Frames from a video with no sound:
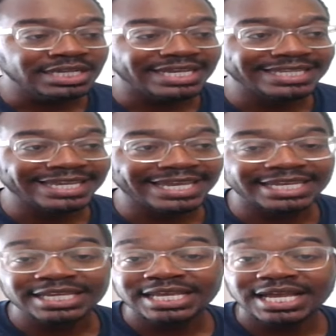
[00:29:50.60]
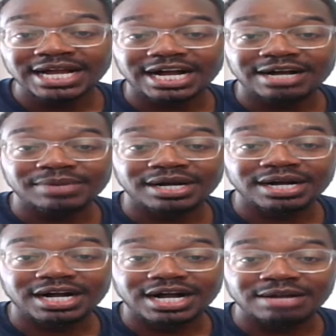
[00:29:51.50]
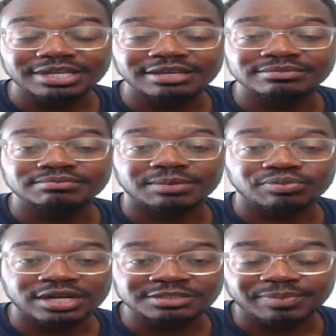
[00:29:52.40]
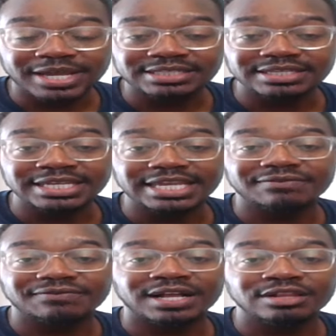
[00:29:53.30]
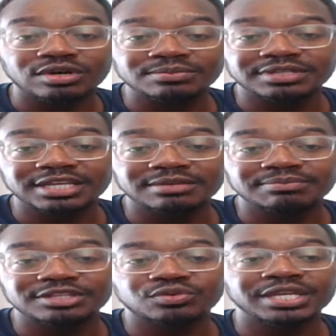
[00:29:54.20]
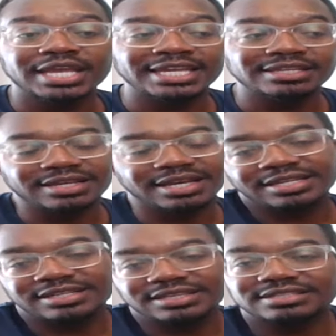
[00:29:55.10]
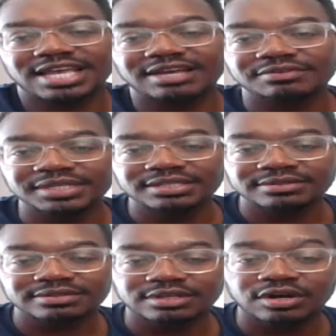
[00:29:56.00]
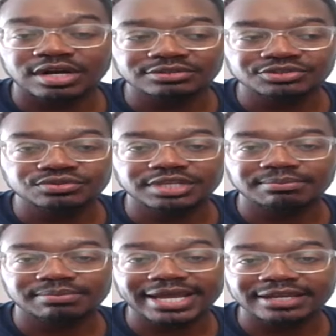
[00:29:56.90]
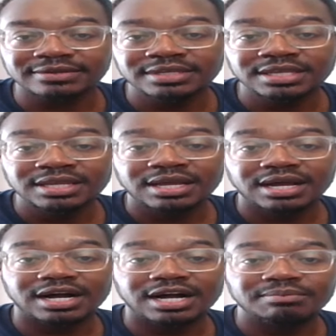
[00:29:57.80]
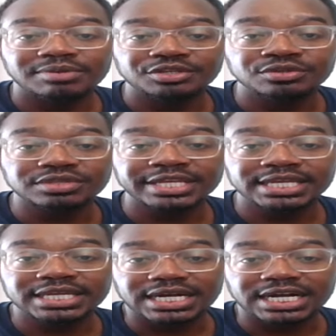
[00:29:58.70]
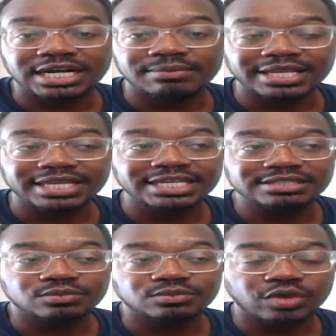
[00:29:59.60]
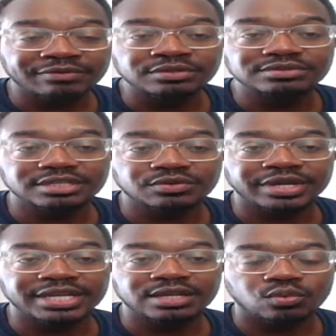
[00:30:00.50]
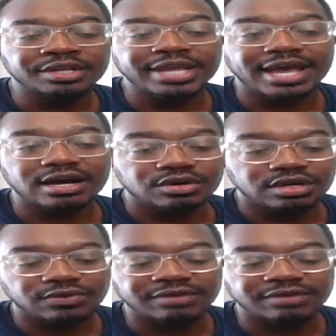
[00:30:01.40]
and then I'm uh I'm getting my prospecting and follow ups in between eight and nine unless I have a meeting. So I'll shoot that back. Um, but usually uh, I get some revenue generating one hour of